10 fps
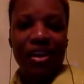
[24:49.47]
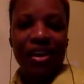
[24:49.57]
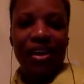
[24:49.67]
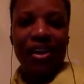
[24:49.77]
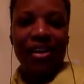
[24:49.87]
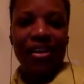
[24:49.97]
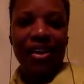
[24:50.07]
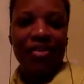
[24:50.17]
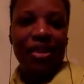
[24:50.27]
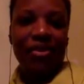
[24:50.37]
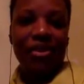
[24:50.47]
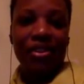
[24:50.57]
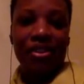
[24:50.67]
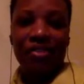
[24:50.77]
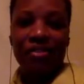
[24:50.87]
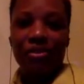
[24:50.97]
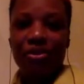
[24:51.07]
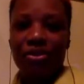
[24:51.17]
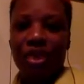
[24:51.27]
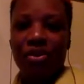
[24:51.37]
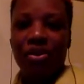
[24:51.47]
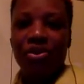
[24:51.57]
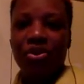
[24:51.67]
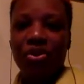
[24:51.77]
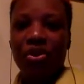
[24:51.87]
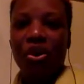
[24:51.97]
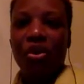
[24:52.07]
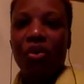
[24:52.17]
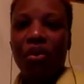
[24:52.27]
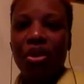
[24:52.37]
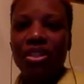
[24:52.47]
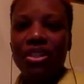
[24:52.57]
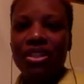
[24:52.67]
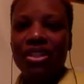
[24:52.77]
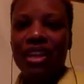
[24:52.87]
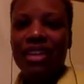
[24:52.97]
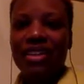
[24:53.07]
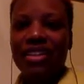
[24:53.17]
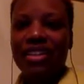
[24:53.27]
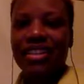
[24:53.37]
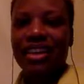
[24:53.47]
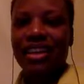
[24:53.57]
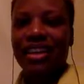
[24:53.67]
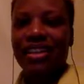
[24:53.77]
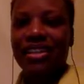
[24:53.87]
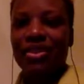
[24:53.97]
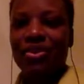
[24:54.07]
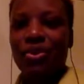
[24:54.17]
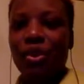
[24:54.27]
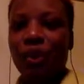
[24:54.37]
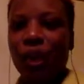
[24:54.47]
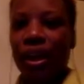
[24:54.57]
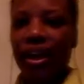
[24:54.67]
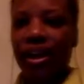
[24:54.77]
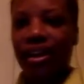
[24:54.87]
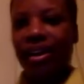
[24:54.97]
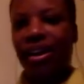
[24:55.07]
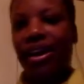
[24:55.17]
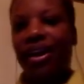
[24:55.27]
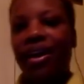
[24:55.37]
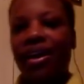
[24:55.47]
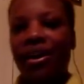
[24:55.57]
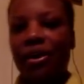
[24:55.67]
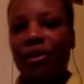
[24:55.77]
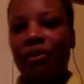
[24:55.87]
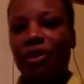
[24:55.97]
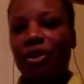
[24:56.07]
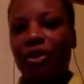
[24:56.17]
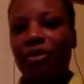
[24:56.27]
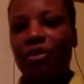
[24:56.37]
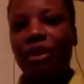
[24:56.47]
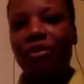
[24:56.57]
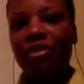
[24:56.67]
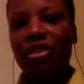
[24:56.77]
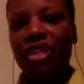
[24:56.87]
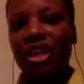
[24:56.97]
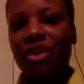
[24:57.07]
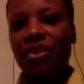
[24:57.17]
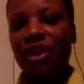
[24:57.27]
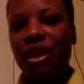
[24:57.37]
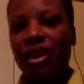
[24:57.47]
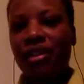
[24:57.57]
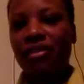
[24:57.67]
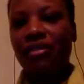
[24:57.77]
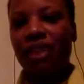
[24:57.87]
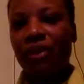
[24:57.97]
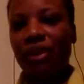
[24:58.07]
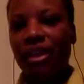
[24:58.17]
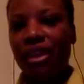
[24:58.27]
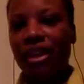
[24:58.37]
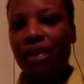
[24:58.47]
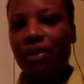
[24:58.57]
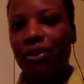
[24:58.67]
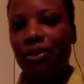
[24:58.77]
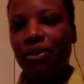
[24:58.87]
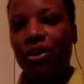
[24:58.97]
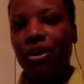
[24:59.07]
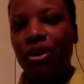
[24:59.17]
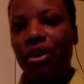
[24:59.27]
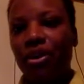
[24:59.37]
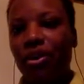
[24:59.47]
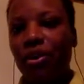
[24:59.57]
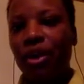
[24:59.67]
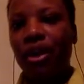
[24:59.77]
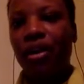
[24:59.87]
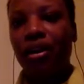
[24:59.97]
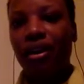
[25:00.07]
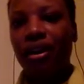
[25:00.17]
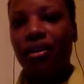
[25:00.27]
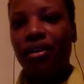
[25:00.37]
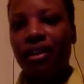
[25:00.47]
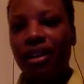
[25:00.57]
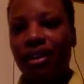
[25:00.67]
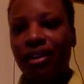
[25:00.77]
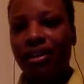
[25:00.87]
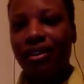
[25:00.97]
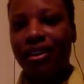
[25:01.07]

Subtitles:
I want to hear from you. I want to know what it is that has you going, and the memories that you have that will keep you going on and on and on.